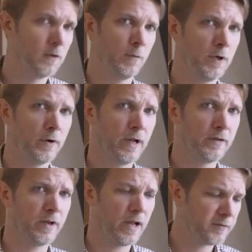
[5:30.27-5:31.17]
We know it
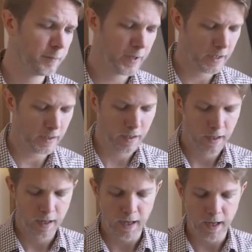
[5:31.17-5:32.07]
has an S Pen,
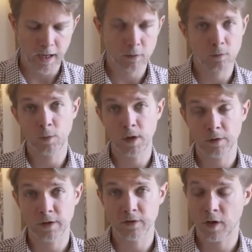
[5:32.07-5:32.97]
and we know
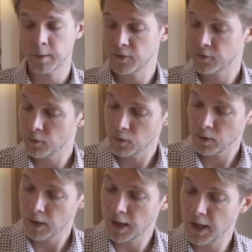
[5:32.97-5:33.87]
that it's coming soon.
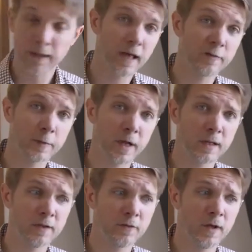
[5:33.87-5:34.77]
And last but not
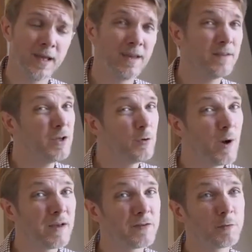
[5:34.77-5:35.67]
least, in the
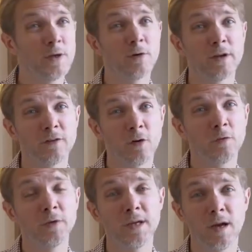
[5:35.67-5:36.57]
US, we know that it's
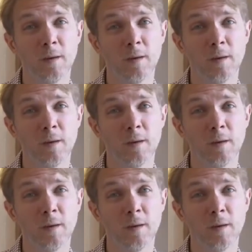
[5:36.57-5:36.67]
only